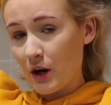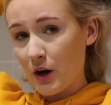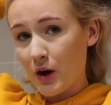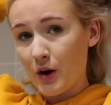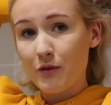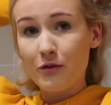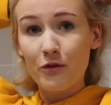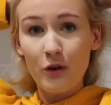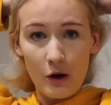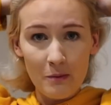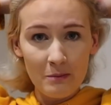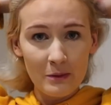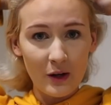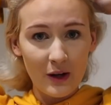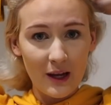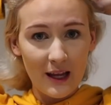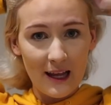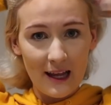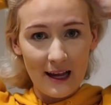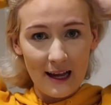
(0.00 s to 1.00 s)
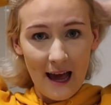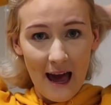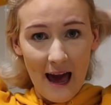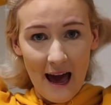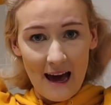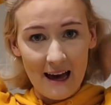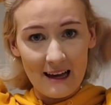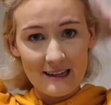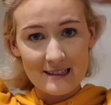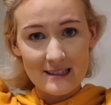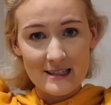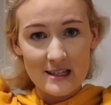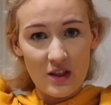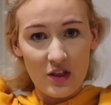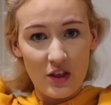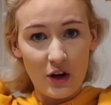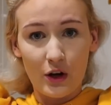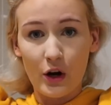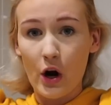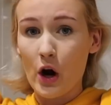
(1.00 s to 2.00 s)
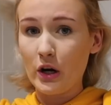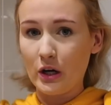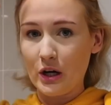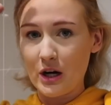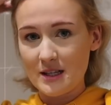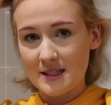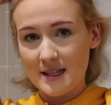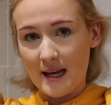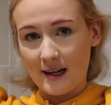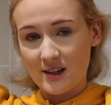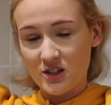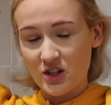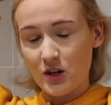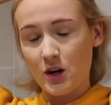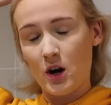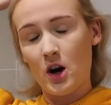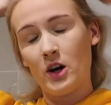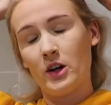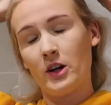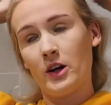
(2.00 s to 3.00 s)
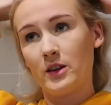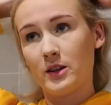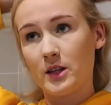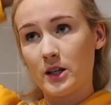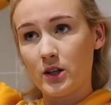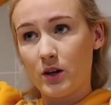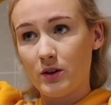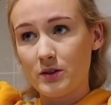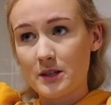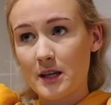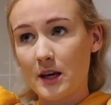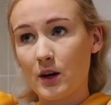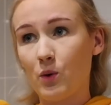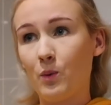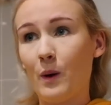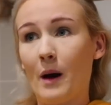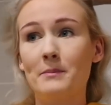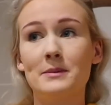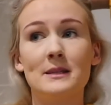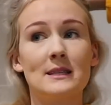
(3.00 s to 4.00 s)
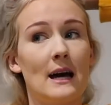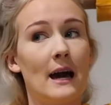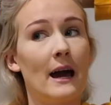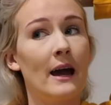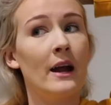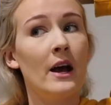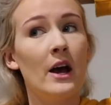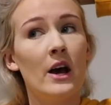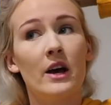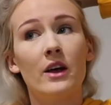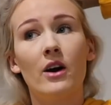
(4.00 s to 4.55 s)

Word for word: So from looking at the Coco section on the Dolls Kill website,